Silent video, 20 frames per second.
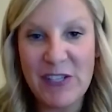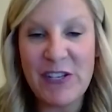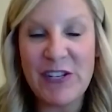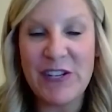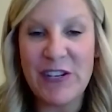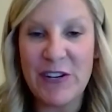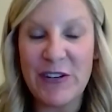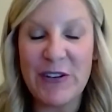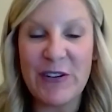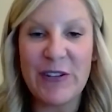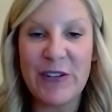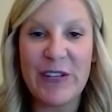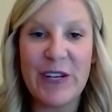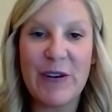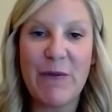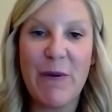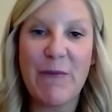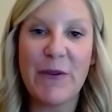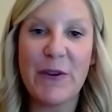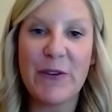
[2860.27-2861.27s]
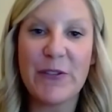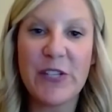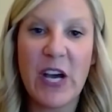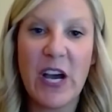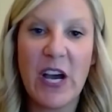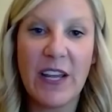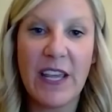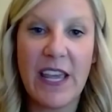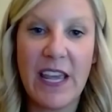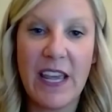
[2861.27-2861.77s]
it earlier when we were
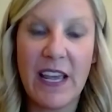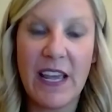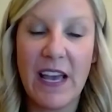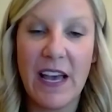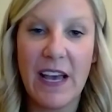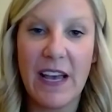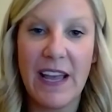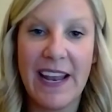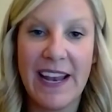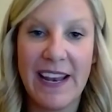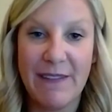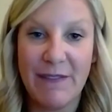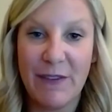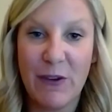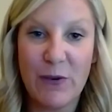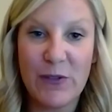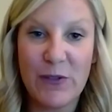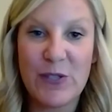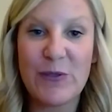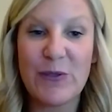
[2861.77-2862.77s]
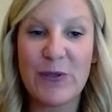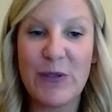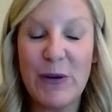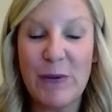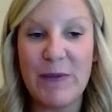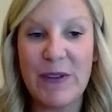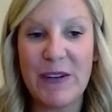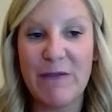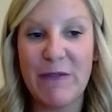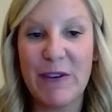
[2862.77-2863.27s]
talking, and it goes to a little
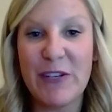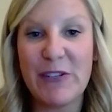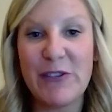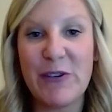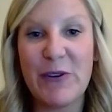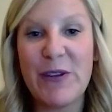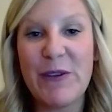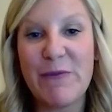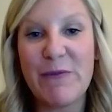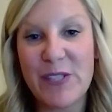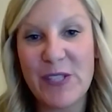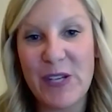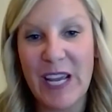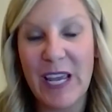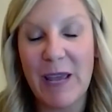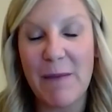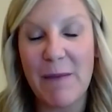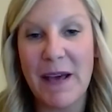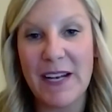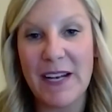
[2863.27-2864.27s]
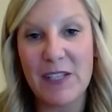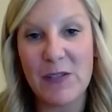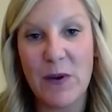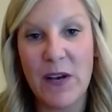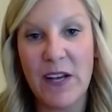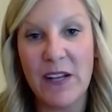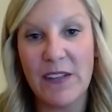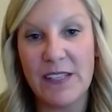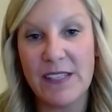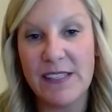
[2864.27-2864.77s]
bit of what Jody was talking about as
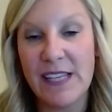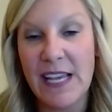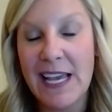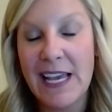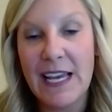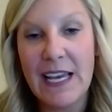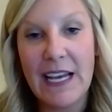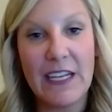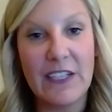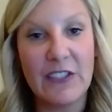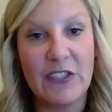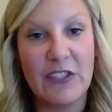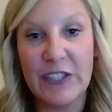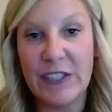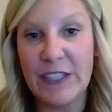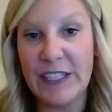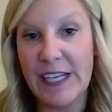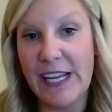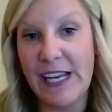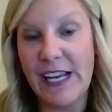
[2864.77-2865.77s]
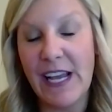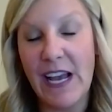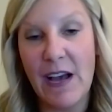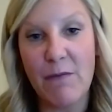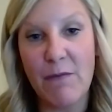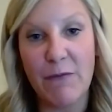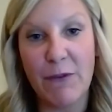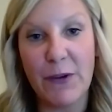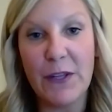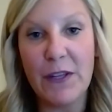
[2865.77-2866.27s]
well, as agility,
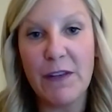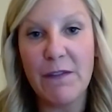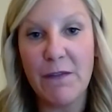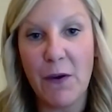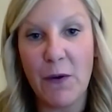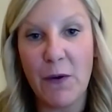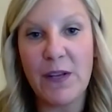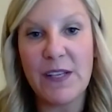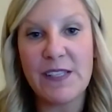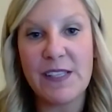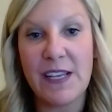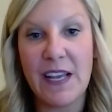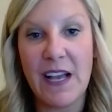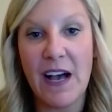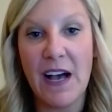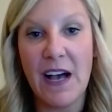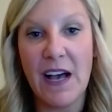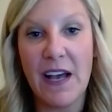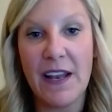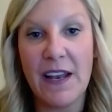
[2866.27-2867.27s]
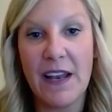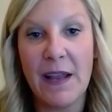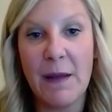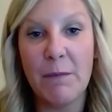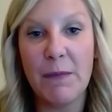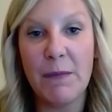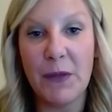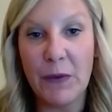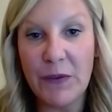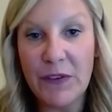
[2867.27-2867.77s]
really focusing on
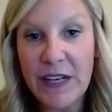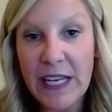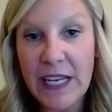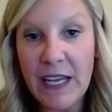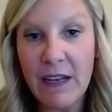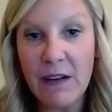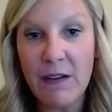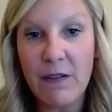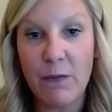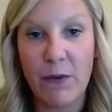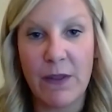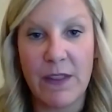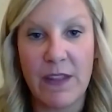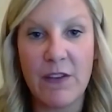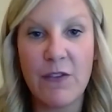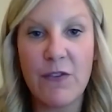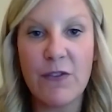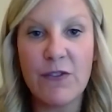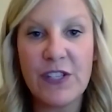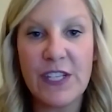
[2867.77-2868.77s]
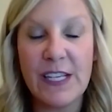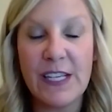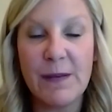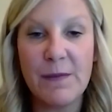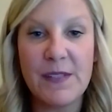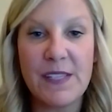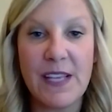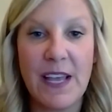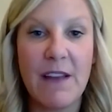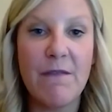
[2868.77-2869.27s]
building it within your
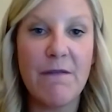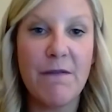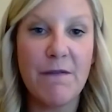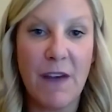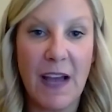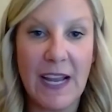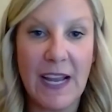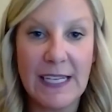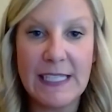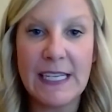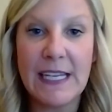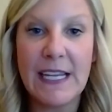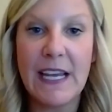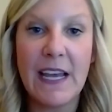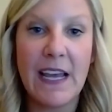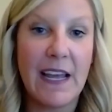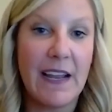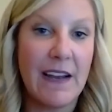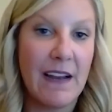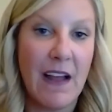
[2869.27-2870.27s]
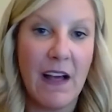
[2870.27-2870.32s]
teams and finding it and